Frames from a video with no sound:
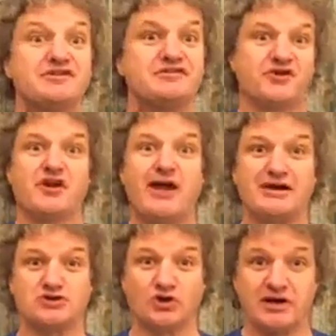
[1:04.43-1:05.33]
for your
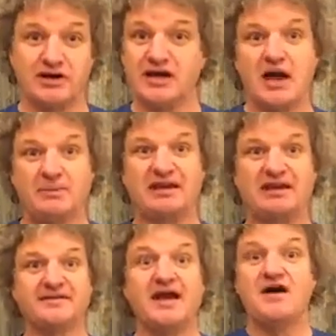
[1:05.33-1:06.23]
Android,
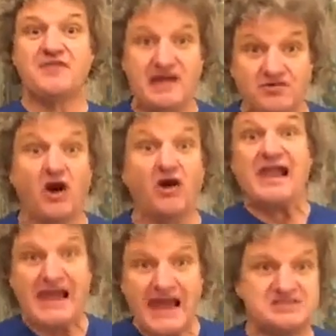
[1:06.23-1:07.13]
because they've got the
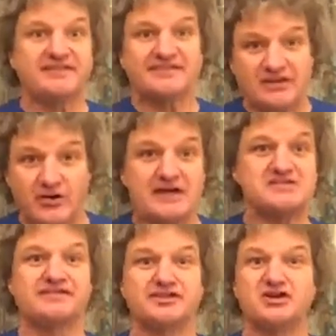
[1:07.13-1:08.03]
latest and
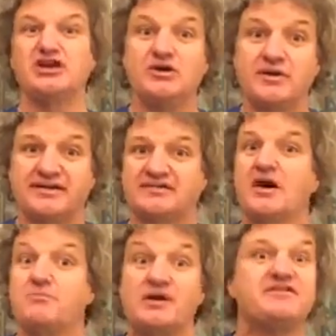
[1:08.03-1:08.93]
greatest and newest
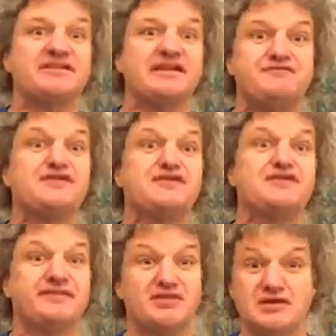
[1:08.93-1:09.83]
privacy
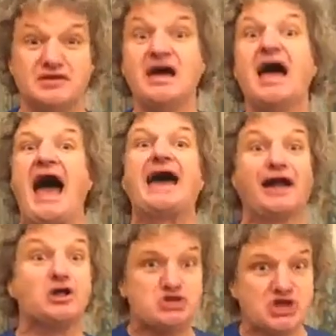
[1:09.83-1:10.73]
features in them, and
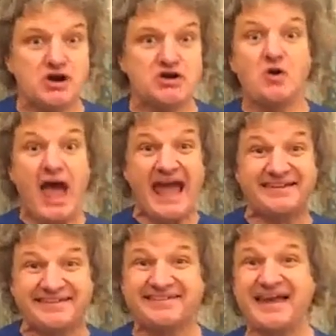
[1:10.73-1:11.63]
I'll show you
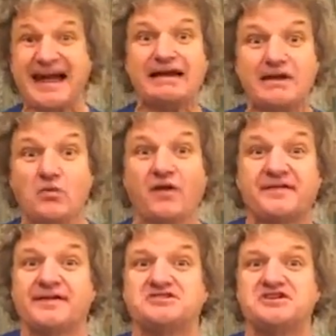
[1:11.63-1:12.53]
exactly what
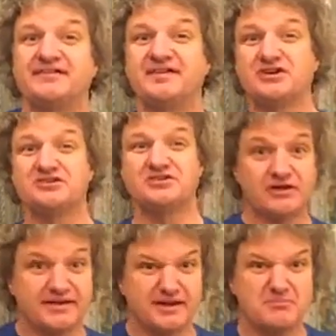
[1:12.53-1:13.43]
settings you can do
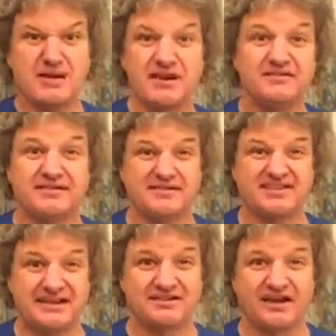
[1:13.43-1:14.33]
because the menus are
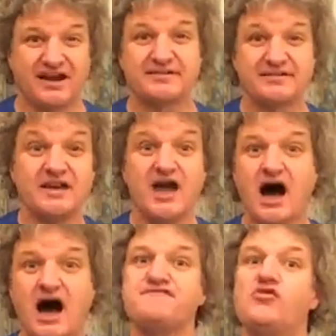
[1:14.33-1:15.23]
standardized.
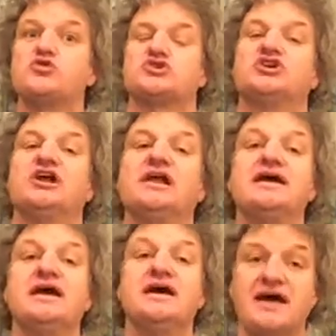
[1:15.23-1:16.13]

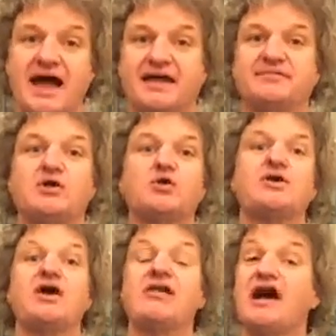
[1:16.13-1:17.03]
Unfortunately, as we all
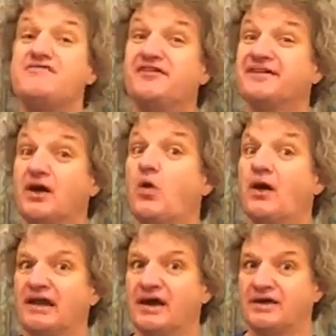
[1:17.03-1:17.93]
know, life isn't quite
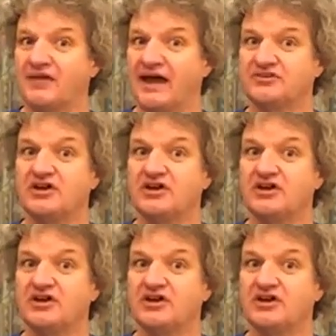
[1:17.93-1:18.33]
like that.